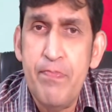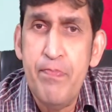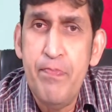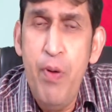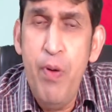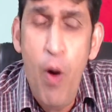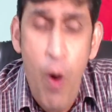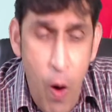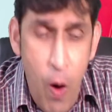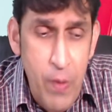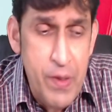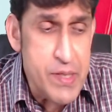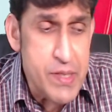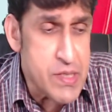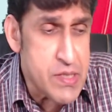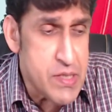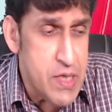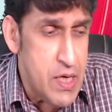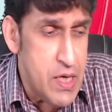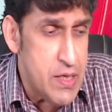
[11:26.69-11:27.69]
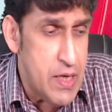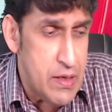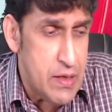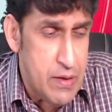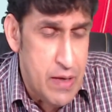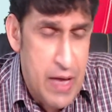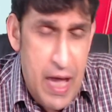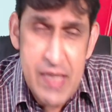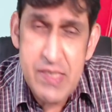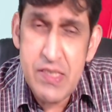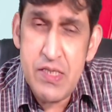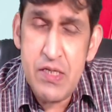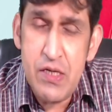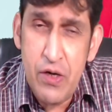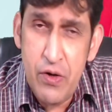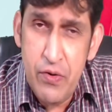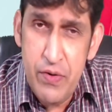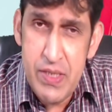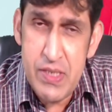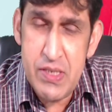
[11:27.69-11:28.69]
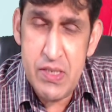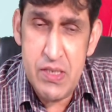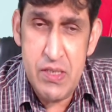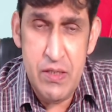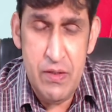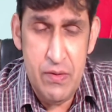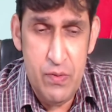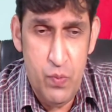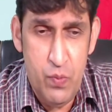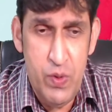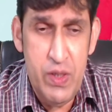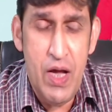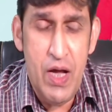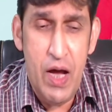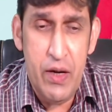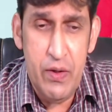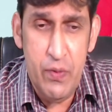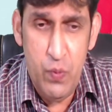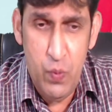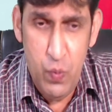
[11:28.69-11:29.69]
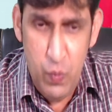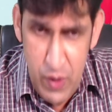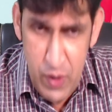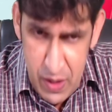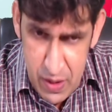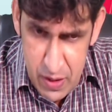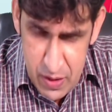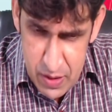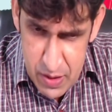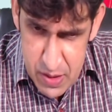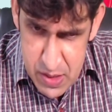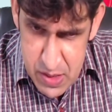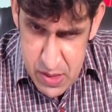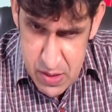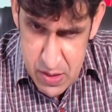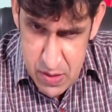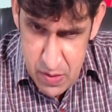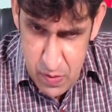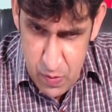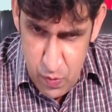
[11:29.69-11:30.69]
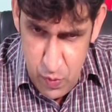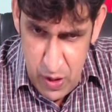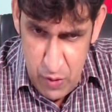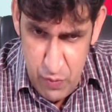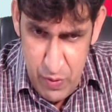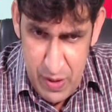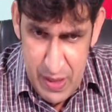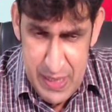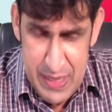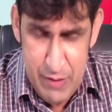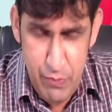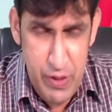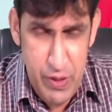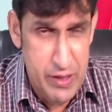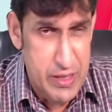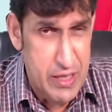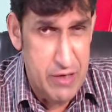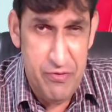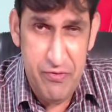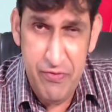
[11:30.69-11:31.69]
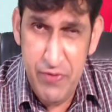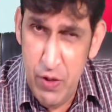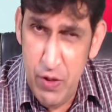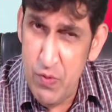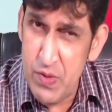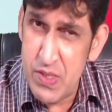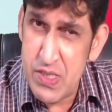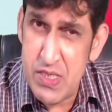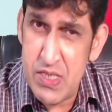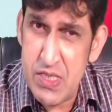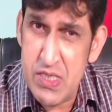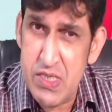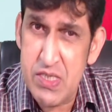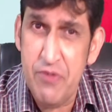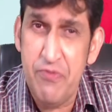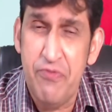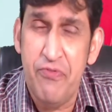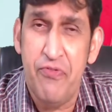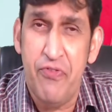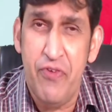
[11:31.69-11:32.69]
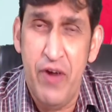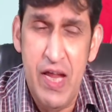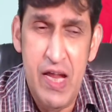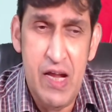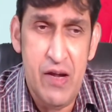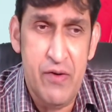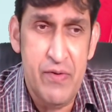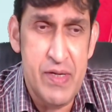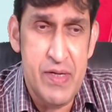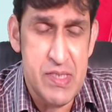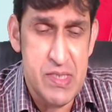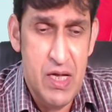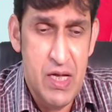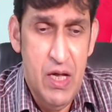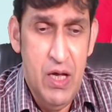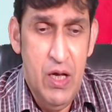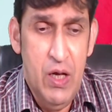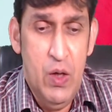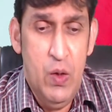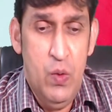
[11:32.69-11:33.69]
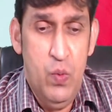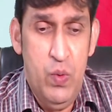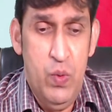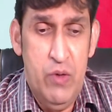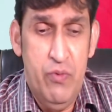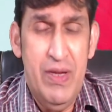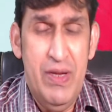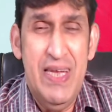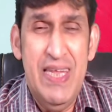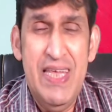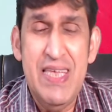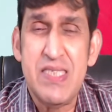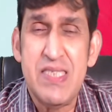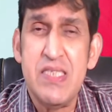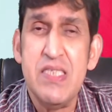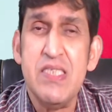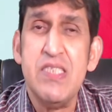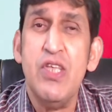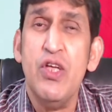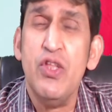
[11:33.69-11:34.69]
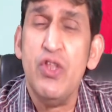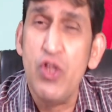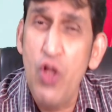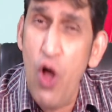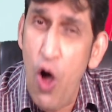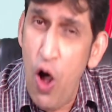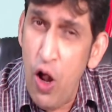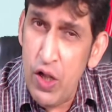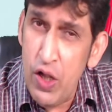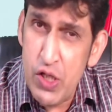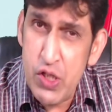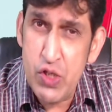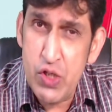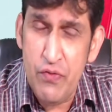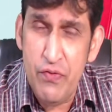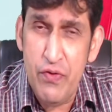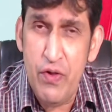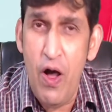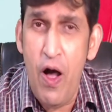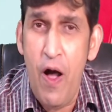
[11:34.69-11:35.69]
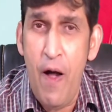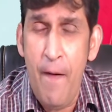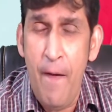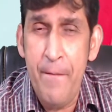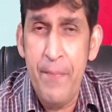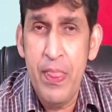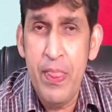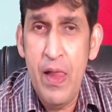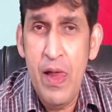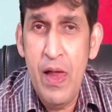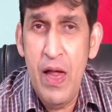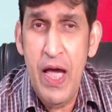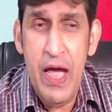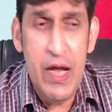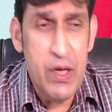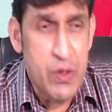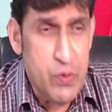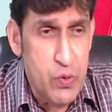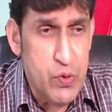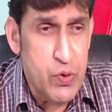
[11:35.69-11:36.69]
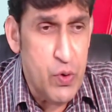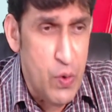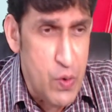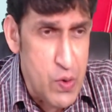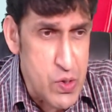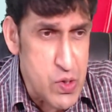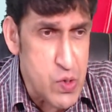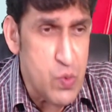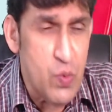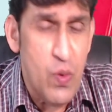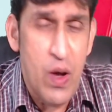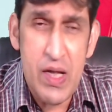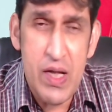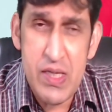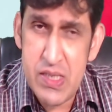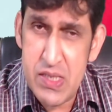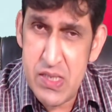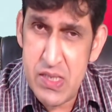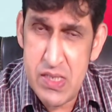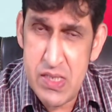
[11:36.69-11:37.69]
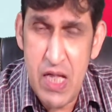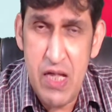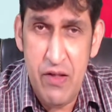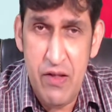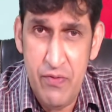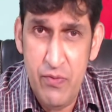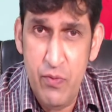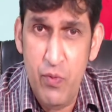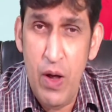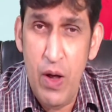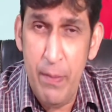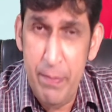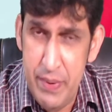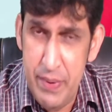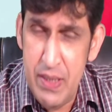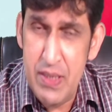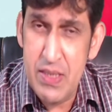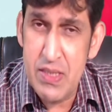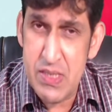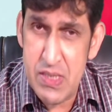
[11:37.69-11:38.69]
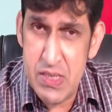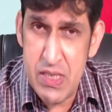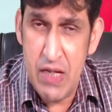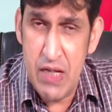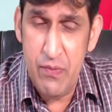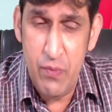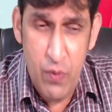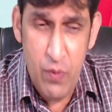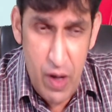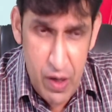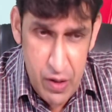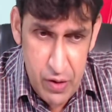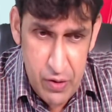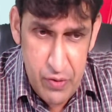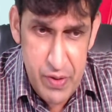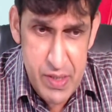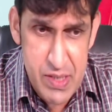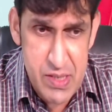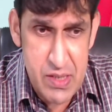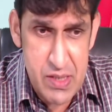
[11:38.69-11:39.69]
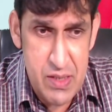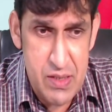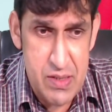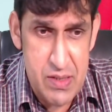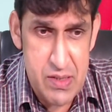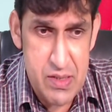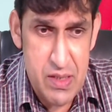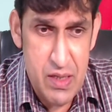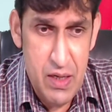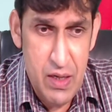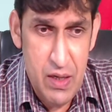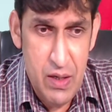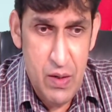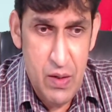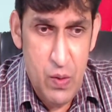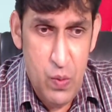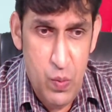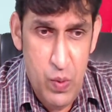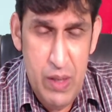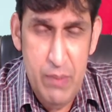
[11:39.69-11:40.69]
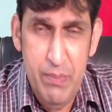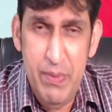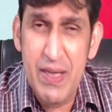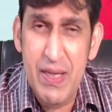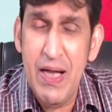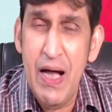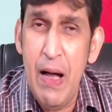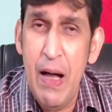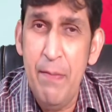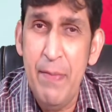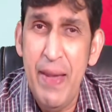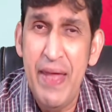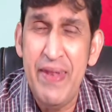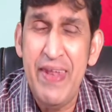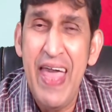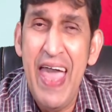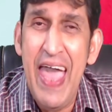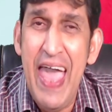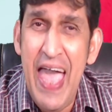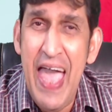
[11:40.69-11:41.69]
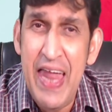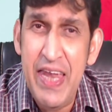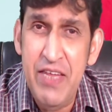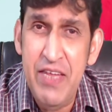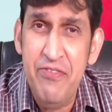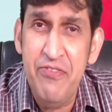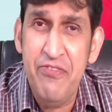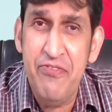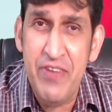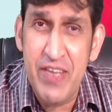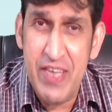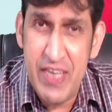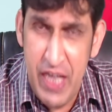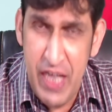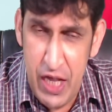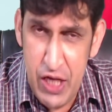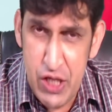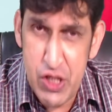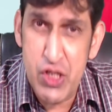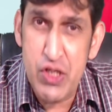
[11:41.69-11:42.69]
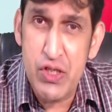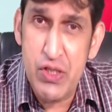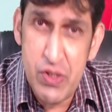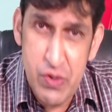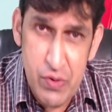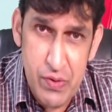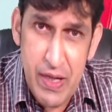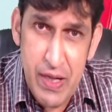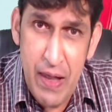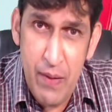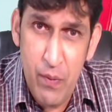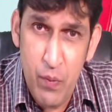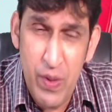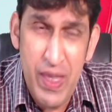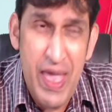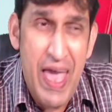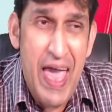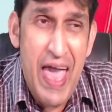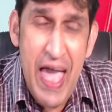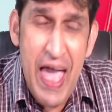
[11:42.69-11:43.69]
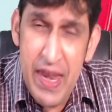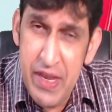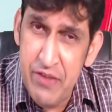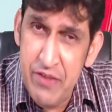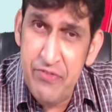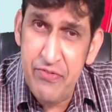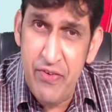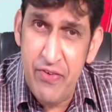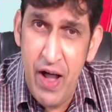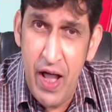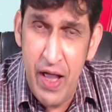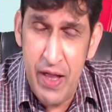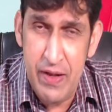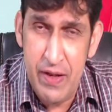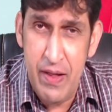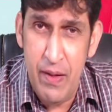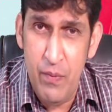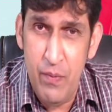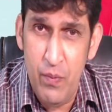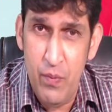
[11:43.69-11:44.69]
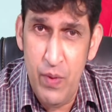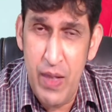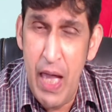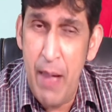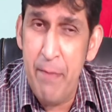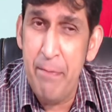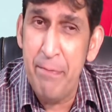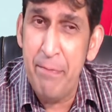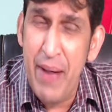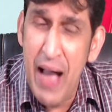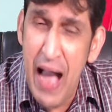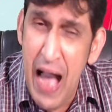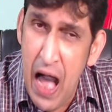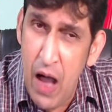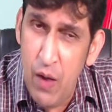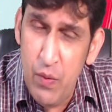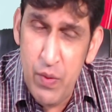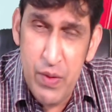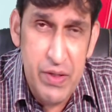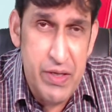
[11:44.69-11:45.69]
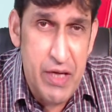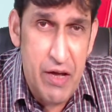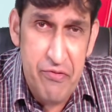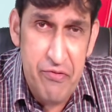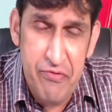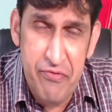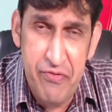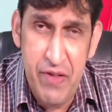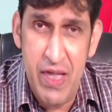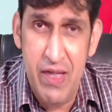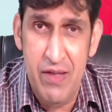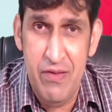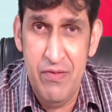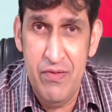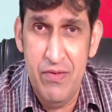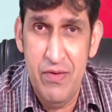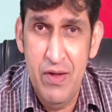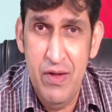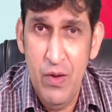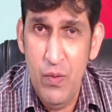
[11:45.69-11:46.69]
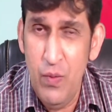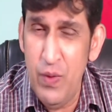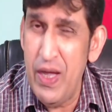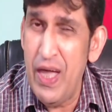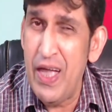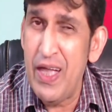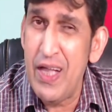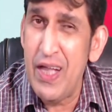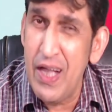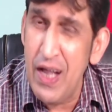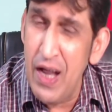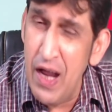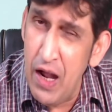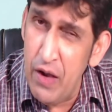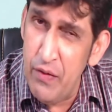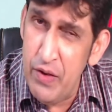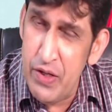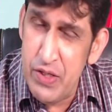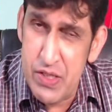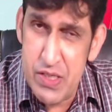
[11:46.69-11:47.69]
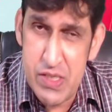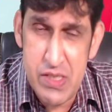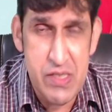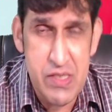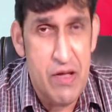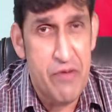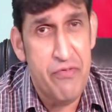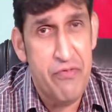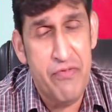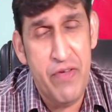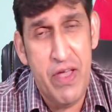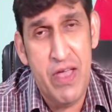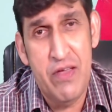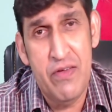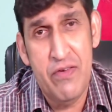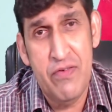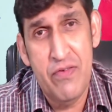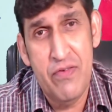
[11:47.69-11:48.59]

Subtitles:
Paul is saying that as a Christian, we are a witness. We diffuses the fragrance, we releases the knowledge of God. And to those who are saved, who are being saved, who are Christians, we become an edification to them. We edify them. We empower their faith. We encourage their faith.